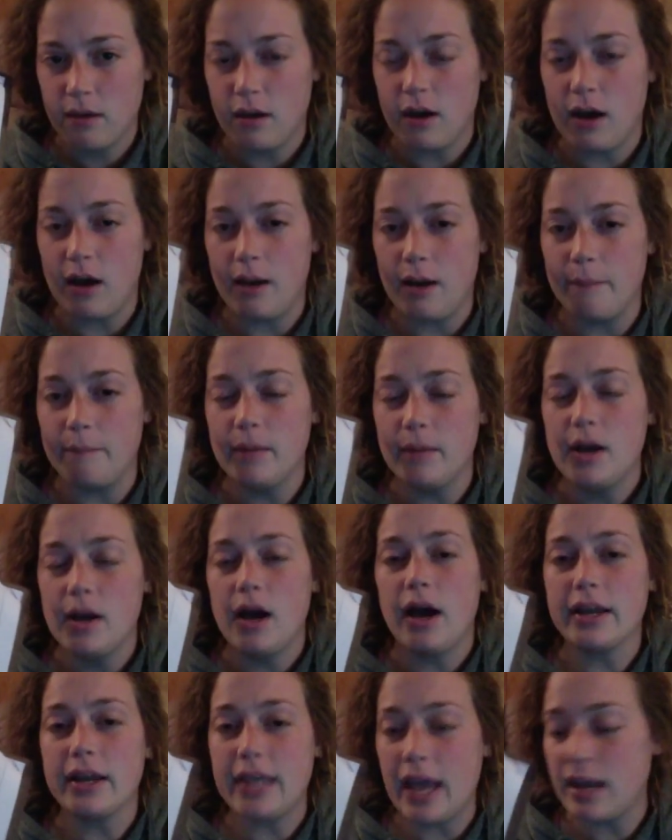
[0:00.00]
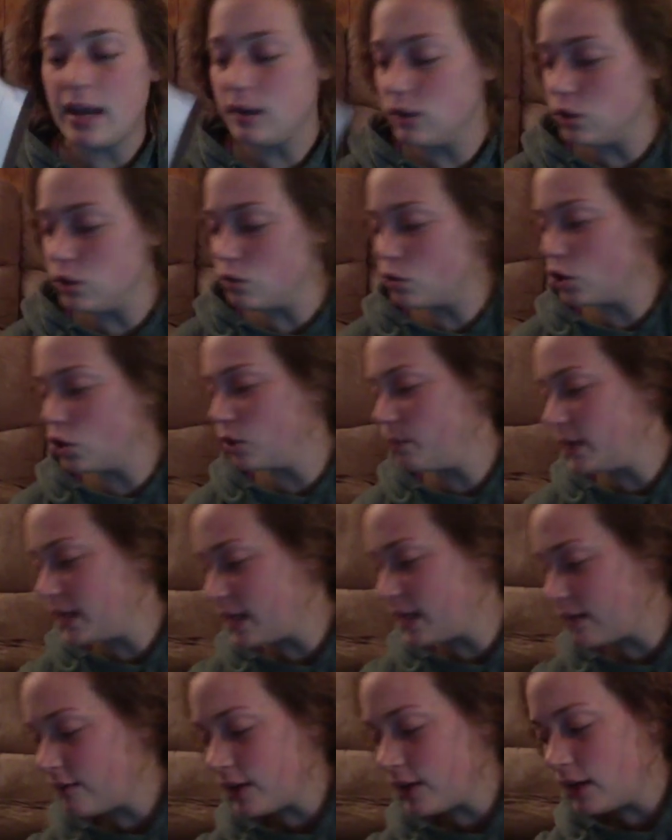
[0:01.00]
Again, you could be
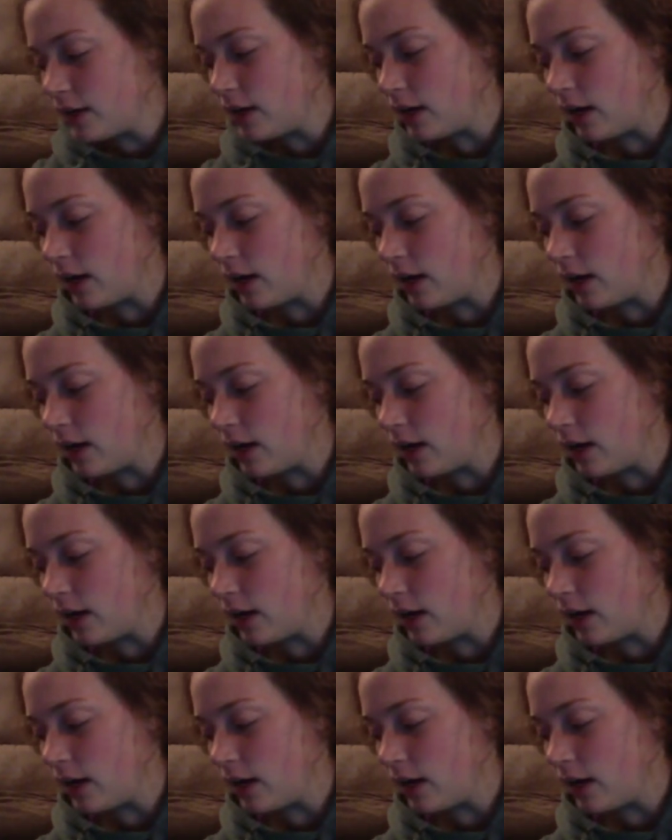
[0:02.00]
given